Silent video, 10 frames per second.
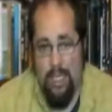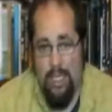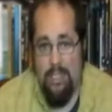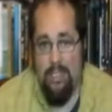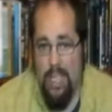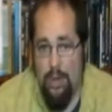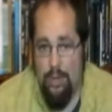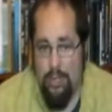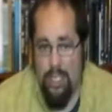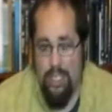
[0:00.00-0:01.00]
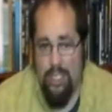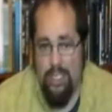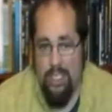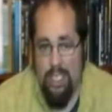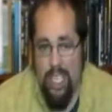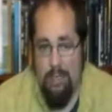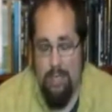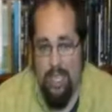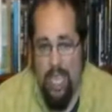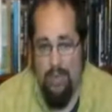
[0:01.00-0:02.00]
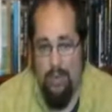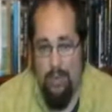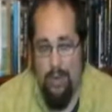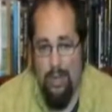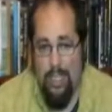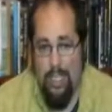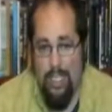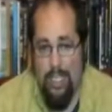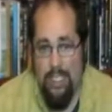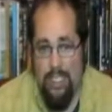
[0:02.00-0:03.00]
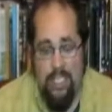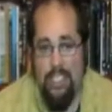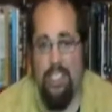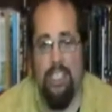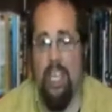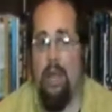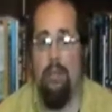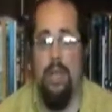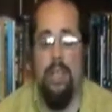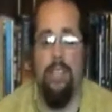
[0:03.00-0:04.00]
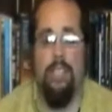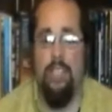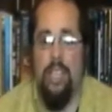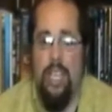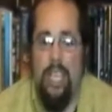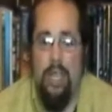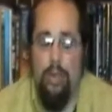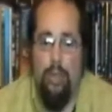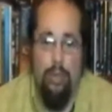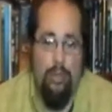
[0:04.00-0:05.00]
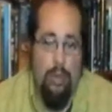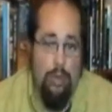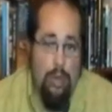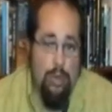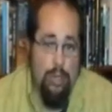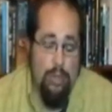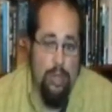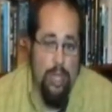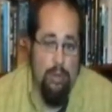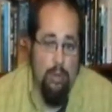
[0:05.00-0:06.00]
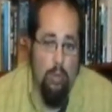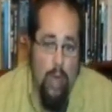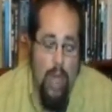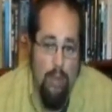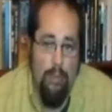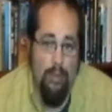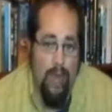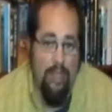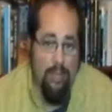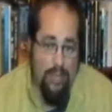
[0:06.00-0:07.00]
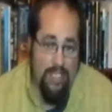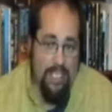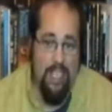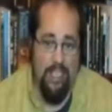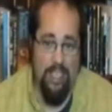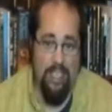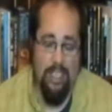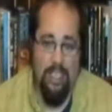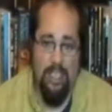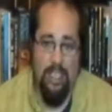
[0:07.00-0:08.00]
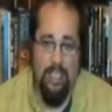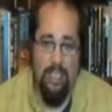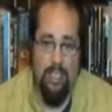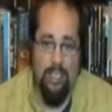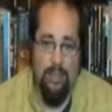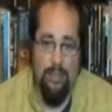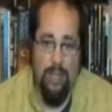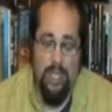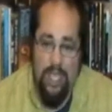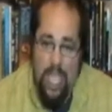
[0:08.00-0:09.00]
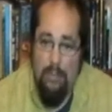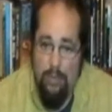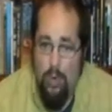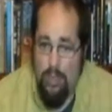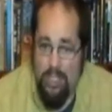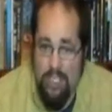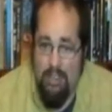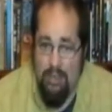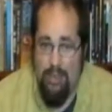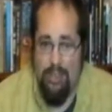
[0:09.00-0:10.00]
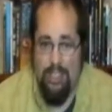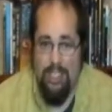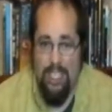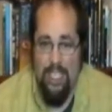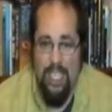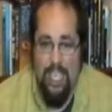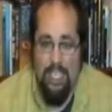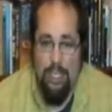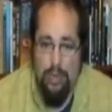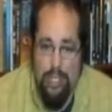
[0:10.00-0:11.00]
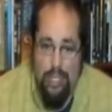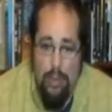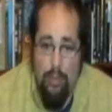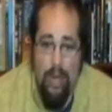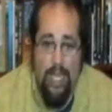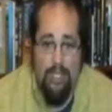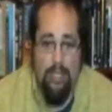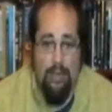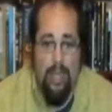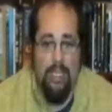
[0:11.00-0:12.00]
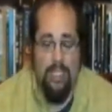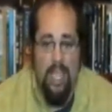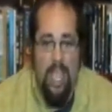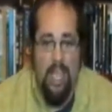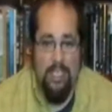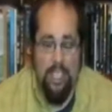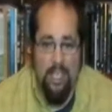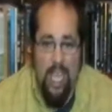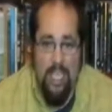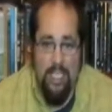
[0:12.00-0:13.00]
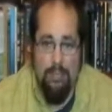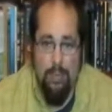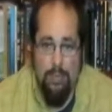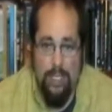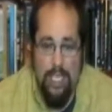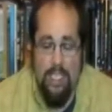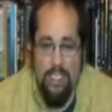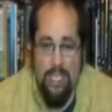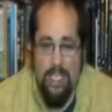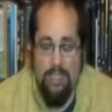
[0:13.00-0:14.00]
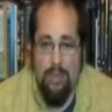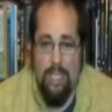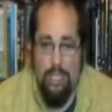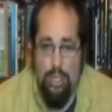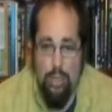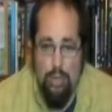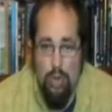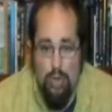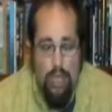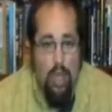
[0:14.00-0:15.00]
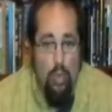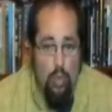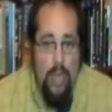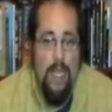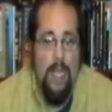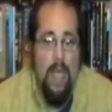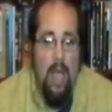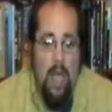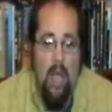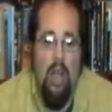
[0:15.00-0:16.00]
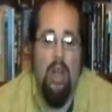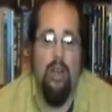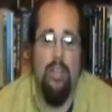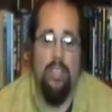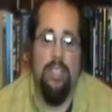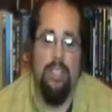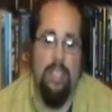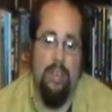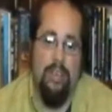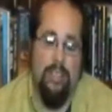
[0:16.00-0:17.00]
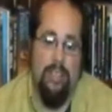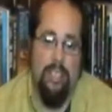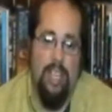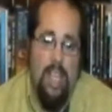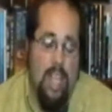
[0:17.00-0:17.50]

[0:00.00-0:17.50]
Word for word: It's sinners that Jesus came to die for. Jesus didn't come to heal the, the, those who thought they were well, but rather the sick. He came for sinners. And so it's liberating to us as the gospel presents us with this truth that we are sinners.